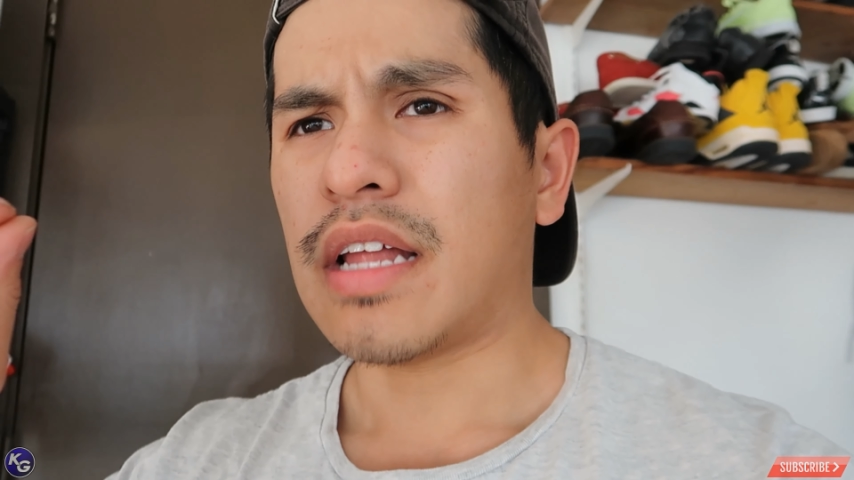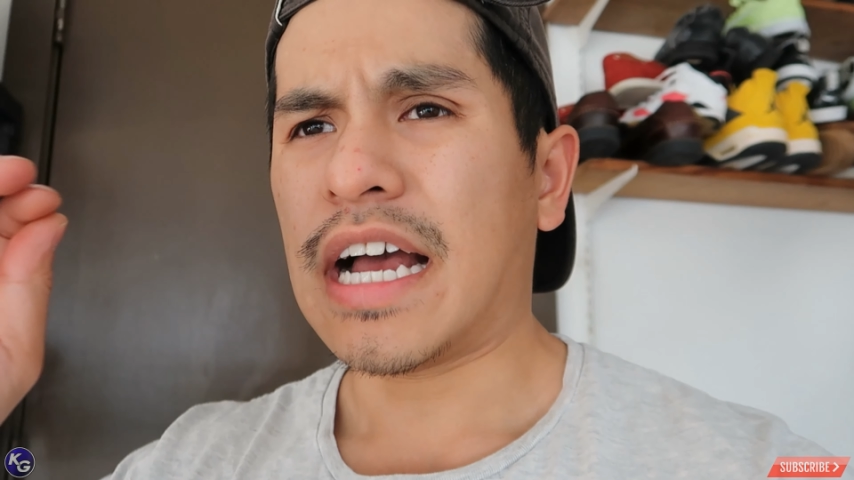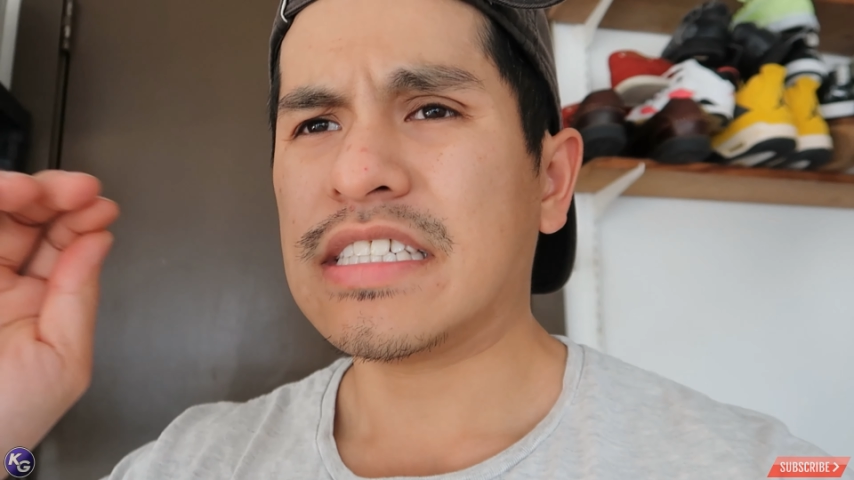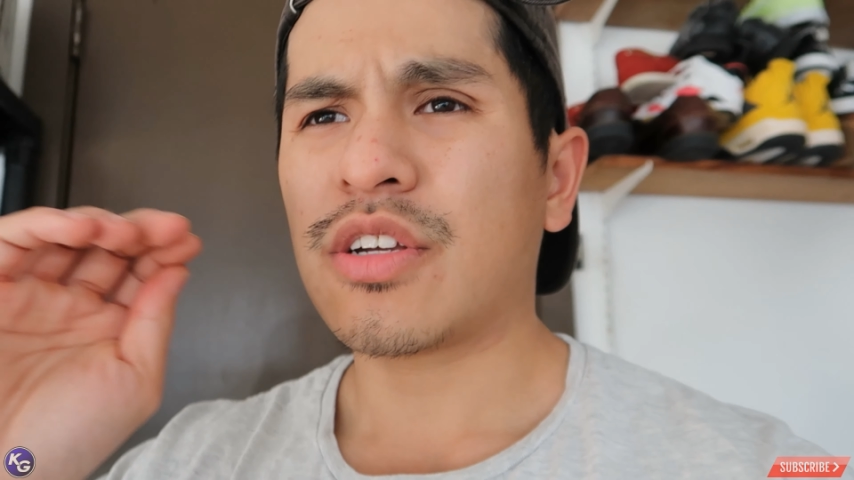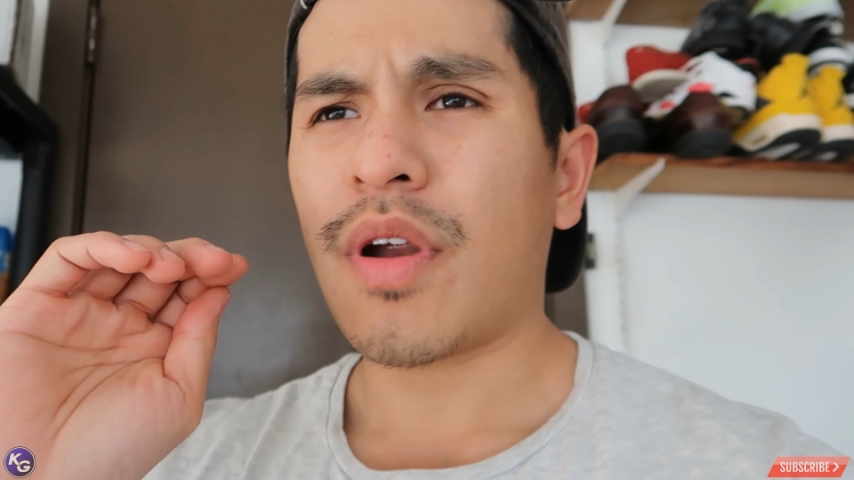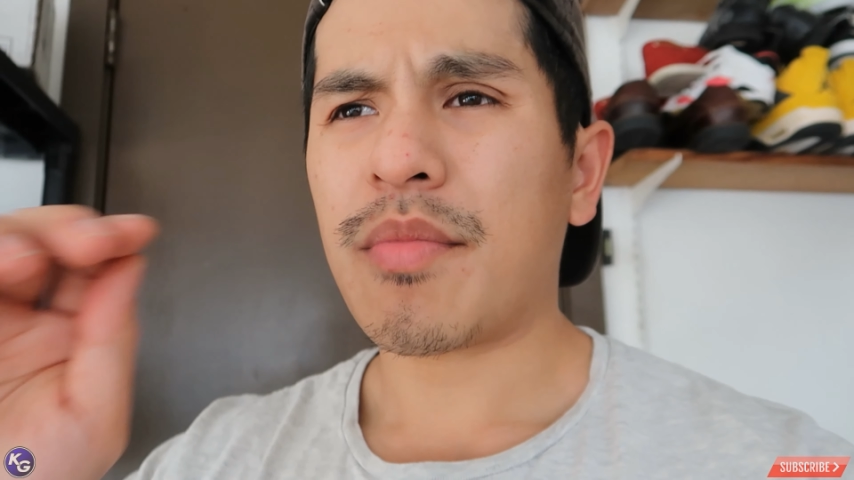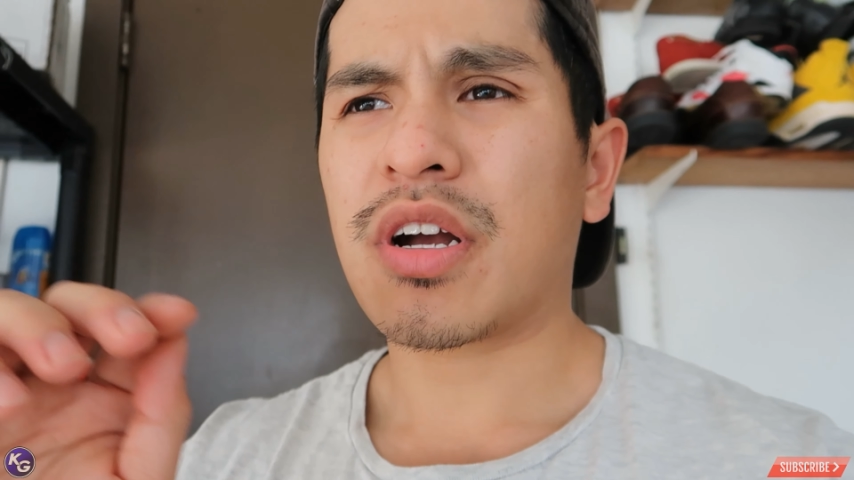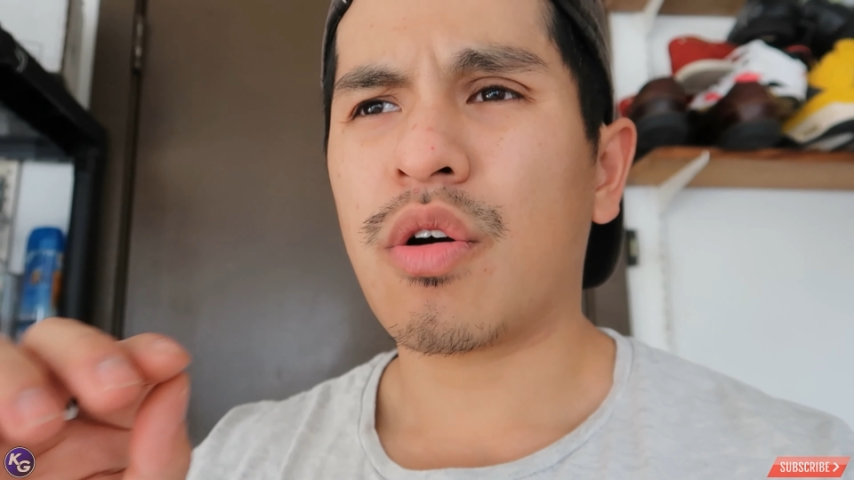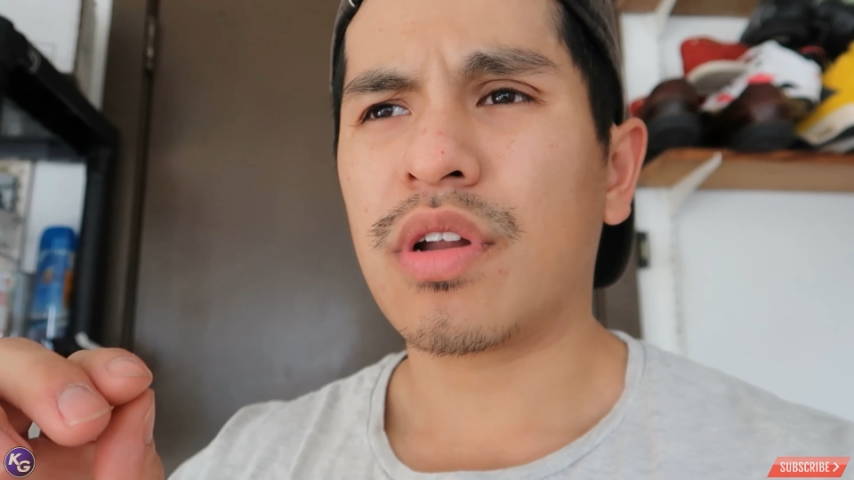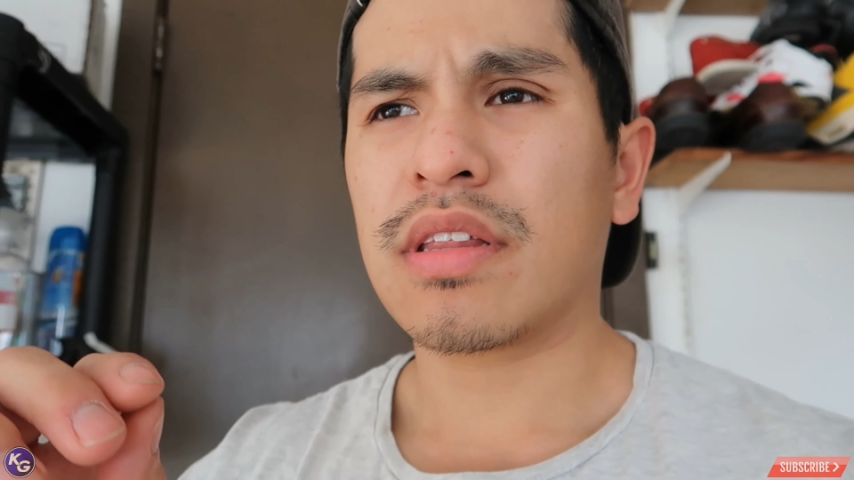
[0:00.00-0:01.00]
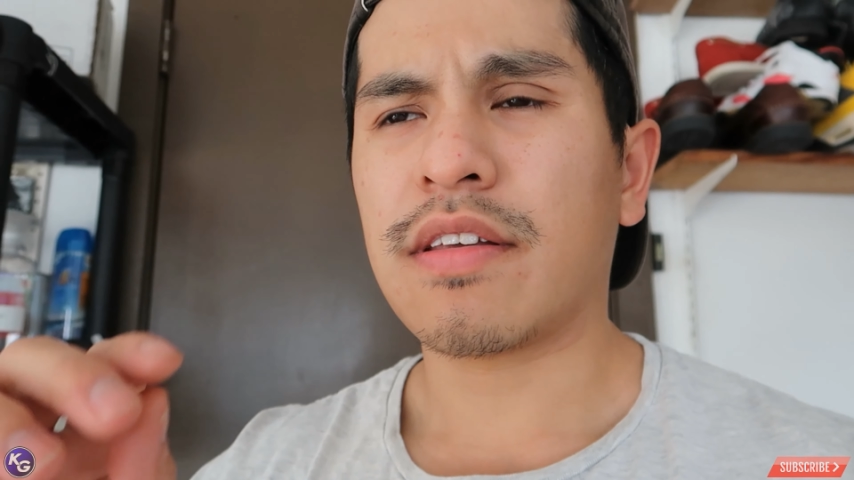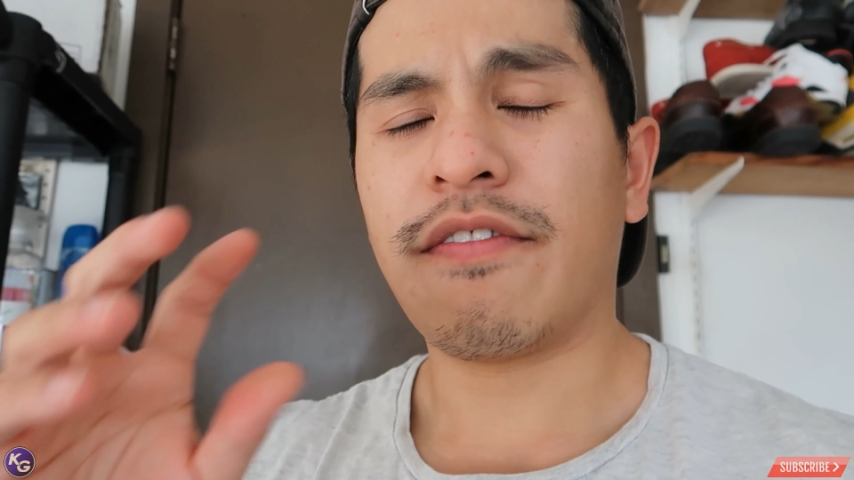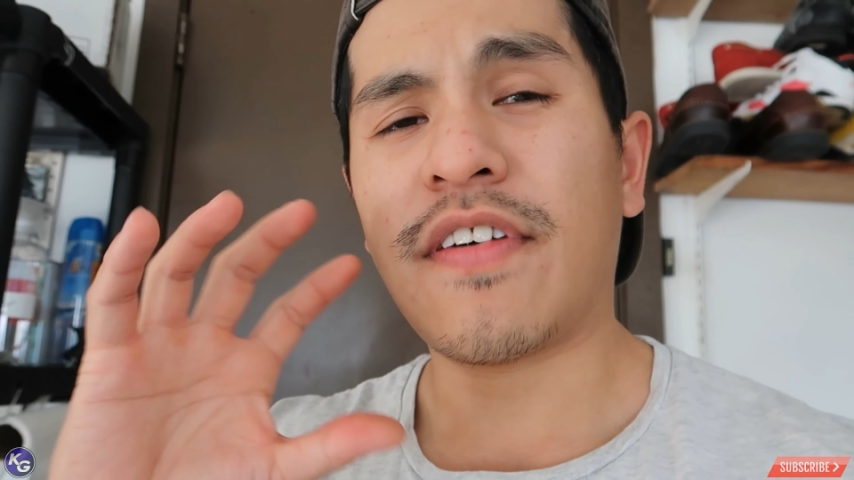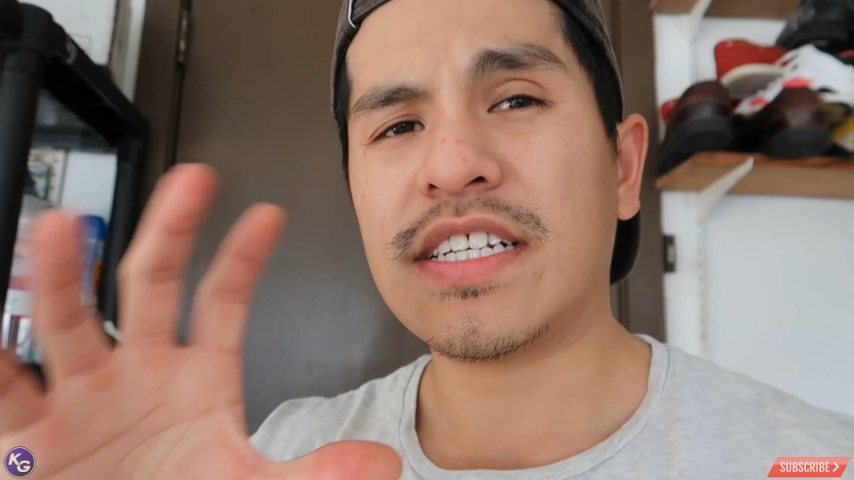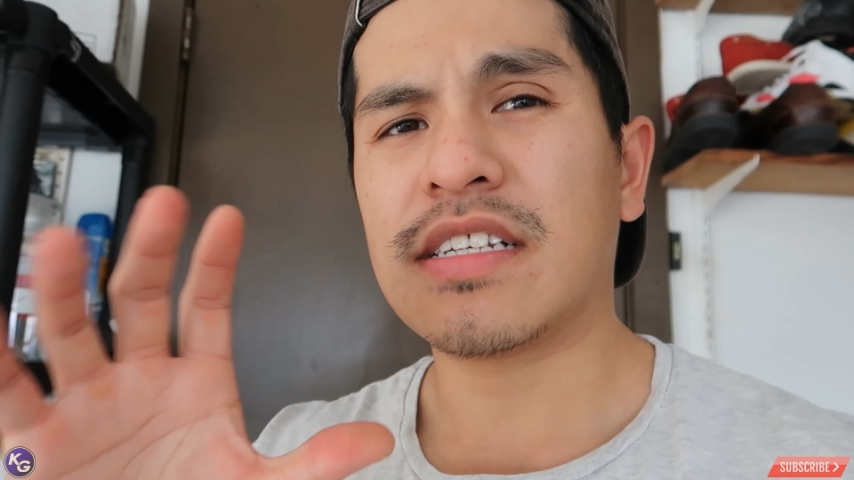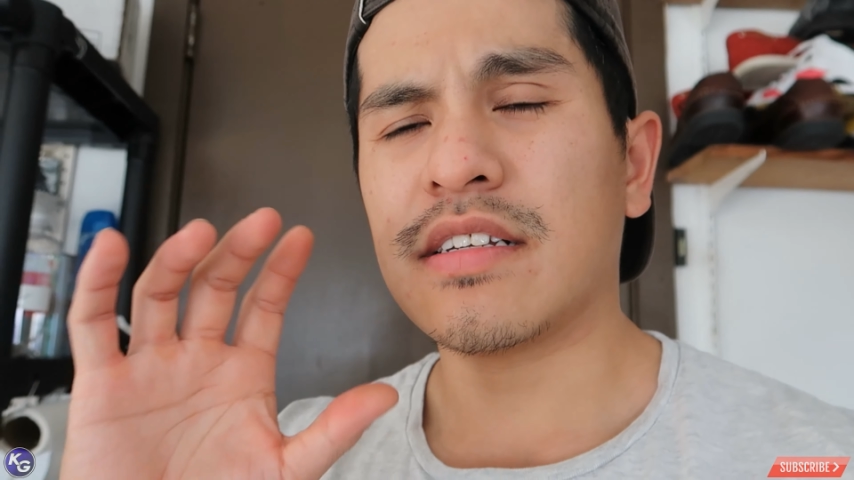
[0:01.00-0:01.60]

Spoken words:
I ceramic coated the faces